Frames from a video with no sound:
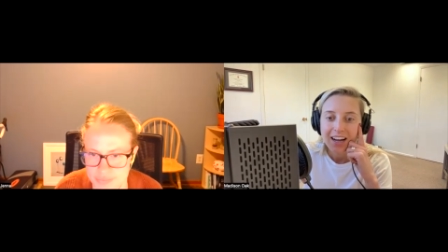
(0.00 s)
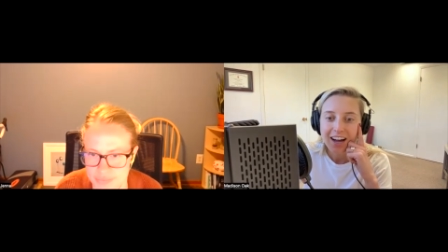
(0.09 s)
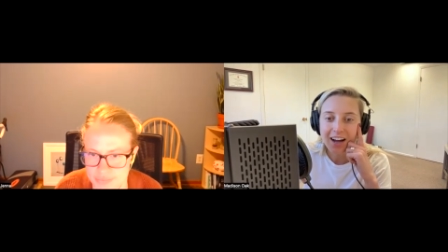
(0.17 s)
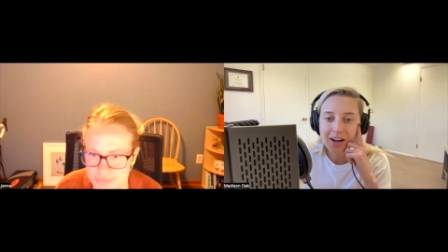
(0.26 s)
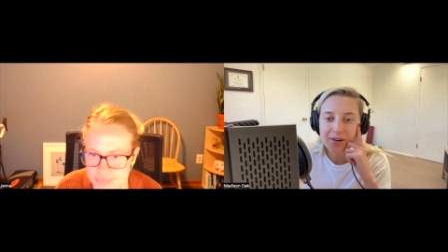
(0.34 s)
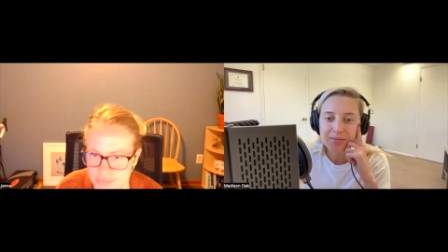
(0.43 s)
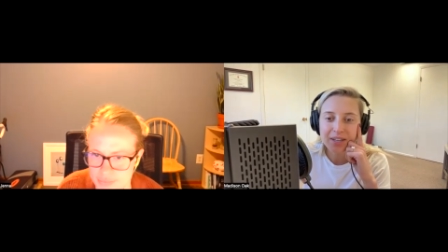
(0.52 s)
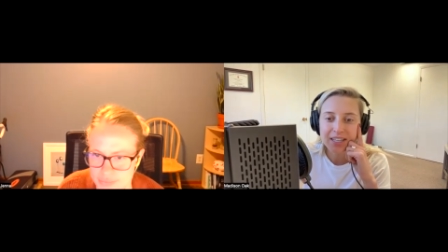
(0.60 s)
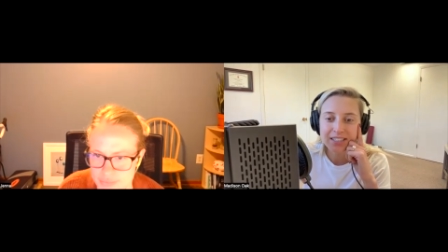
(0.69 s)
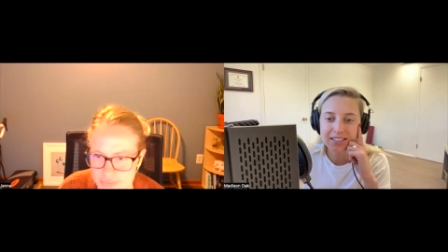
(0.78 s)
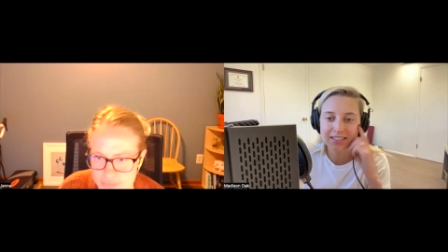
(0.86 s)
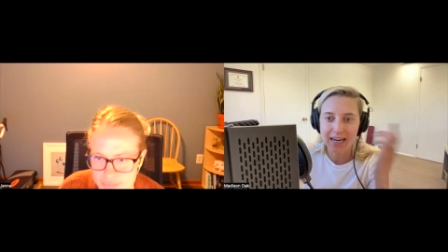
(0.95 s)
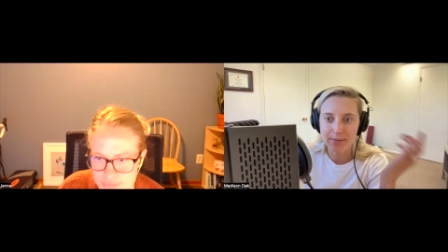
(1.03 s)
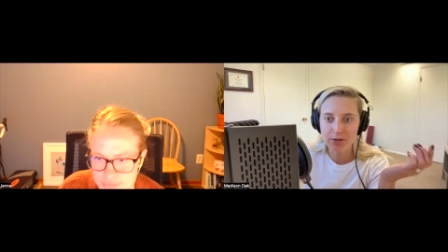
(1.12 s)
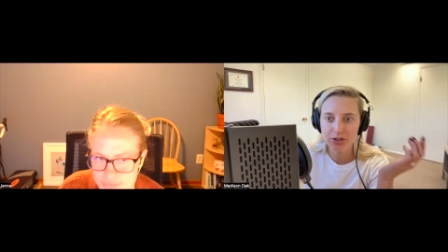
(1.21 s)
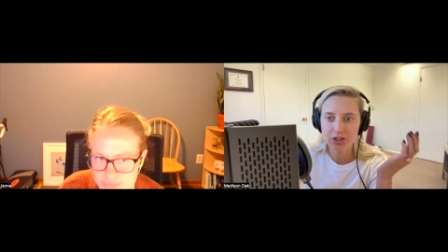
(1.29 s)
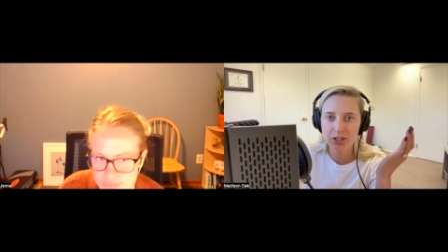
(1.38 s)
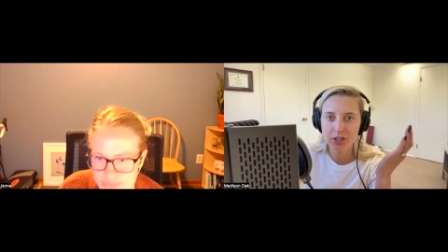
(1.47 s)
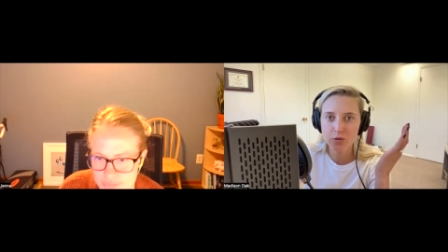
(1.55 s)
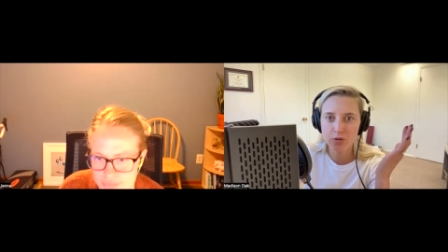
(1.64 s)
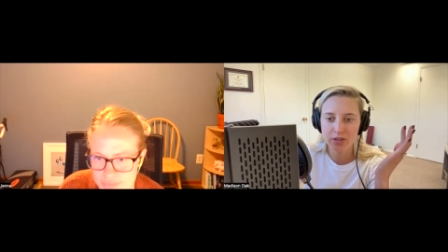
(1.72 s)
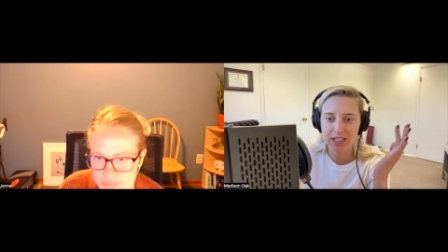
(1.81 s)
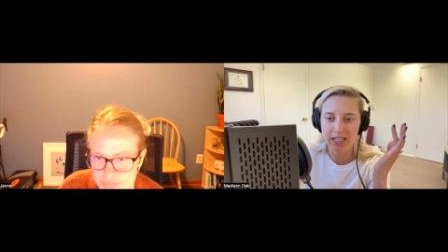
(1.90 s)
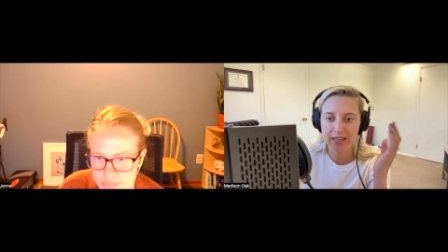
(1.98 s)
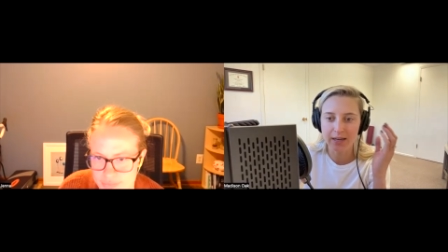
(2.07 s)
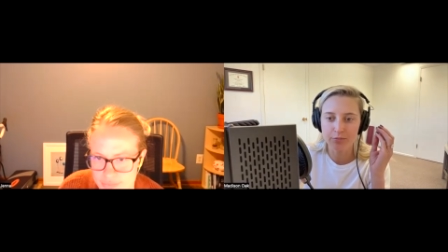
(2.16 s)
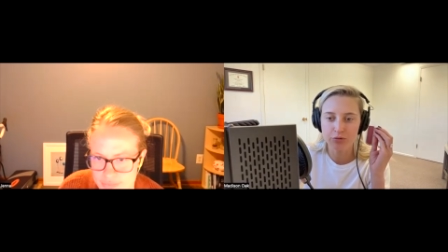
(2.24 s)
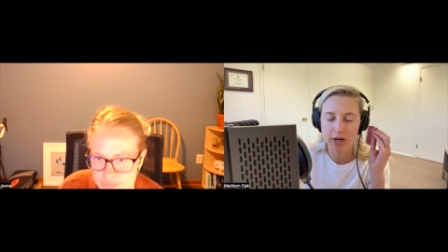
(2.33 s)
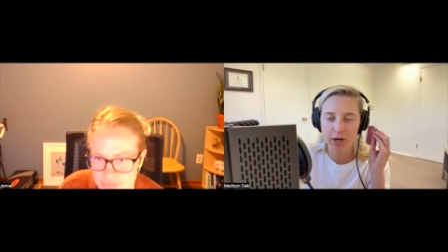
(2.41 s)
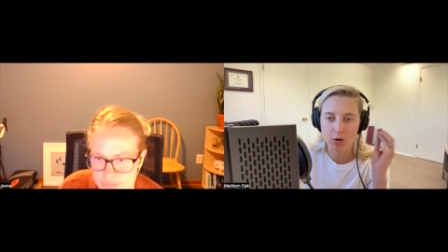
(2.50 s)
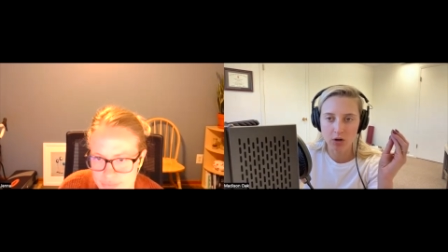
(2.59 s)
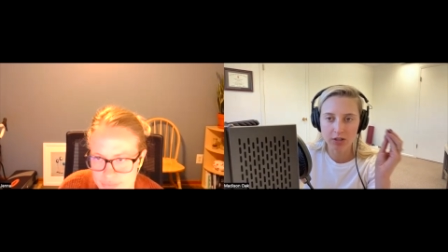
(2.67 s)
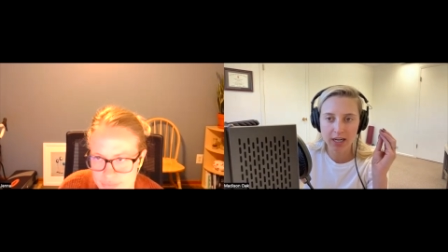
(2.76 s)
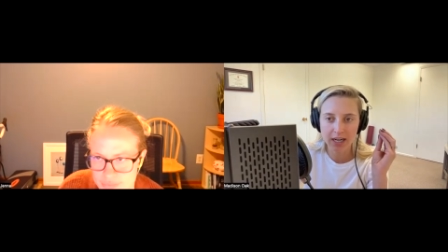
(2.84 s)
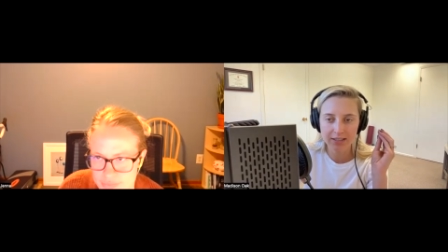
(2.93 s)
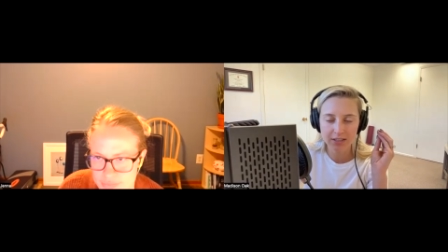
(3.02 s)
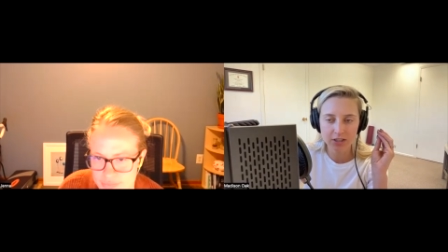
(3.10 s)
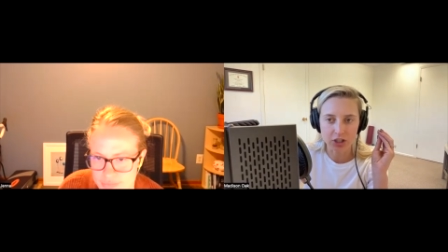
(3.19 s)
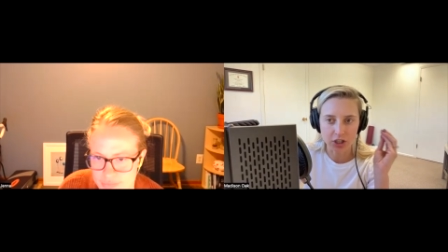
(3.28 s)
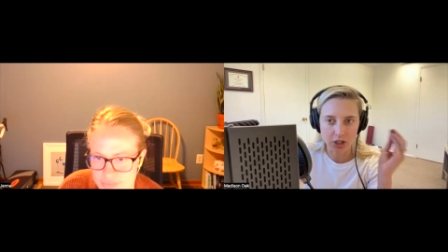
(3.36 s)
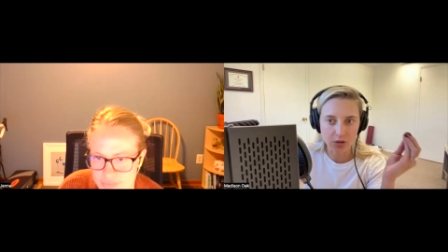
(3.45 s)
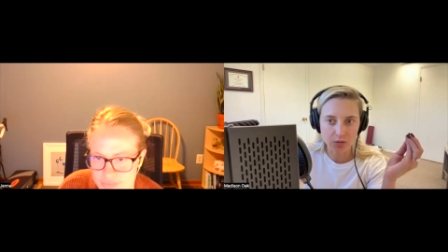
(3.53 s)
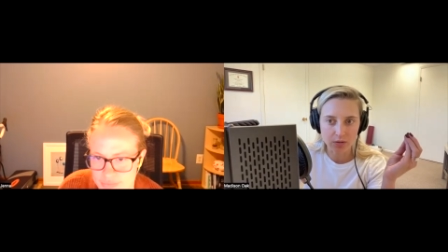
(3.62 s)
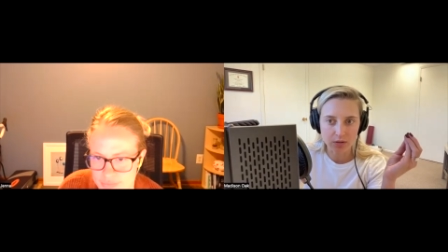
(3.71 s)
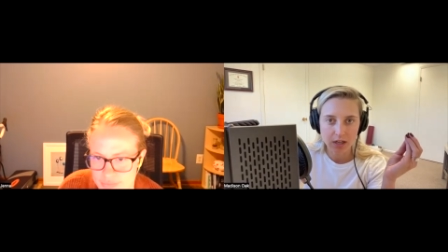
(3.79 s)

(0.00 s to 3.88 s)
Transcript: um, is establishing a routine that prioritizes you.